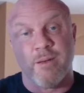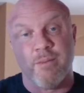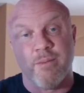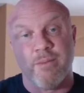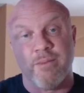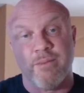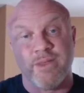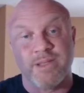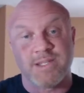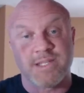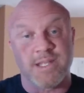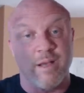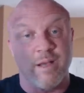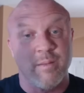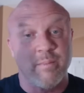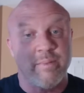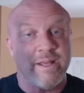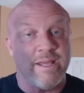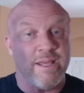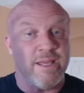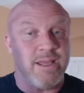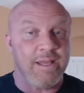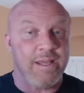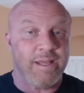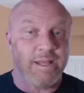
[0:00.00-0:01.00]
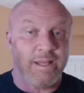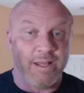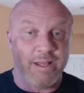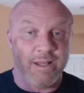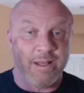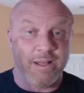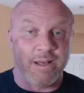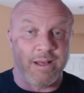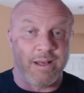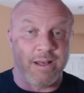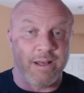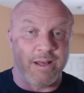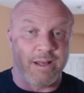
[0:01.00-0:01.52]
This company
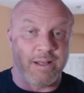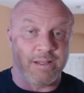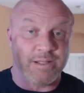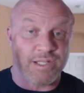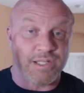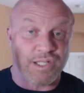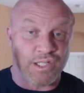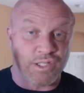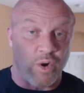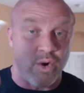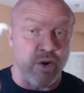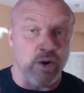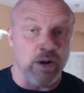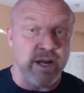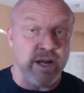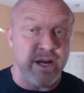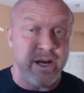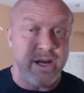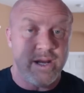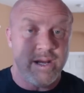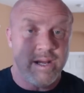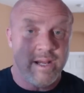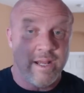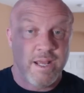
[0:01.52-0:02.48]
started